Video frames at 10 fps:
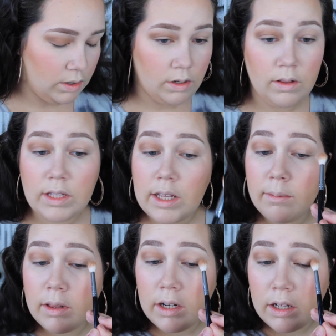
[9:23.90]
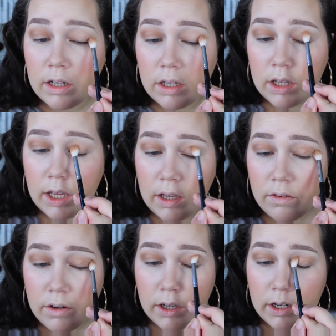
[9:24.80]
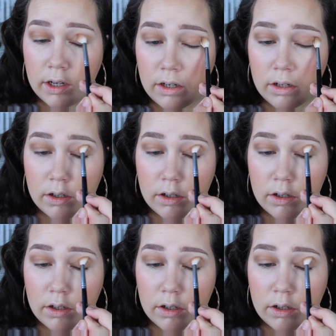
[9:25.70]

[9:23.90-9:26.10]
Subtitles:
gonna do the same thing on this eye over here.